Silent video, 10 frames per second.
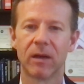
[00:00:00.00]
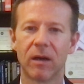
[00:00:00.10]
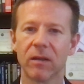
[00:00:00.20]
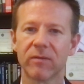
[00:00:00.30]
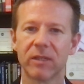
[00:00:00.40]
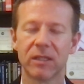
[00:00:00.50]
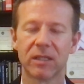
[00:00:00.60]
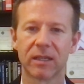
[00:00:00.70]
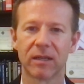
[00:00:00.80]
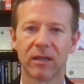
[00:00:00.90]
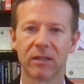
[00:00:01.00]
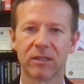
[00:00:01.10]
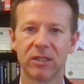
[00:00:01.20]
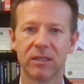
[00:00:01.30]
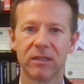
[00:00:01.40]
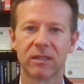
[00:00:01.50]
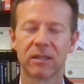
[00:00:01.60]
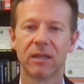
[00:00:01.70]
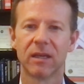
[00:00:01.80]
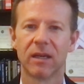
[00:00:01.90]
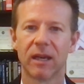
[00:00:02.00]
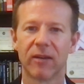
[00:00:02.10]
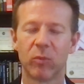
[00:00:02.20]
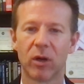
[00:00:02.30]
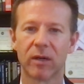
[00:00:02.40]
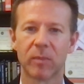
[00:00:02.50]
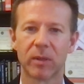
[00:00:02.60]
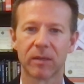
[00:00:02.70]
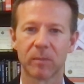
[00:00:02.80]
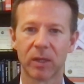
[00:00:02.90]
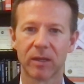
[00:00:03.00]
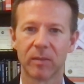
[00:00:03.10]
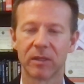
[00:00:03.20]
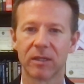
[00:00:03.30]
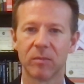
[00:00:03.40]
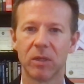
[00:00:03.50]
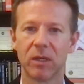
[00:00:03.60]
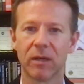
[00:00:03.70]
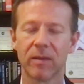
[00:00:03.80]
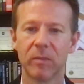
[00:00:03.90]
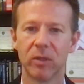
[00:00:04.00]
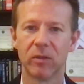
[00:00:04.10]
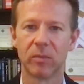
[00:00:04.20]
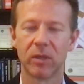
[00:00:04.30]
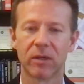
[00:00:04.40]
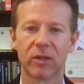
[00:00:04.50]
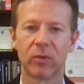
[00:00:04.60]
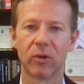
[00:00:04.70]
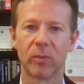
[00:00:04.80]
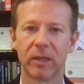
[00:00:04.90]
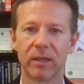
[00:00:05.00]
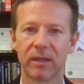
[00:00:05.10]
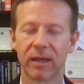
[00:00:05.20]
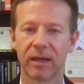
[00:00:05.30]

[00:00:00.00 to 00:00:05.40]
All of these technologies have broad applicability beyond the moon, beyond Europa,